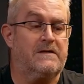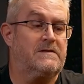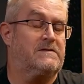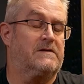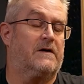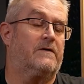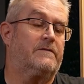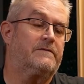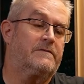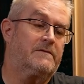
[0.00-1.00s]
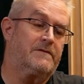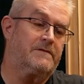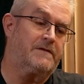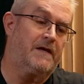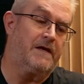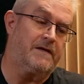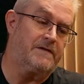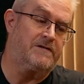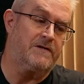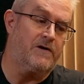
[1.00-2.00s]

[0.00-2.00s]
So to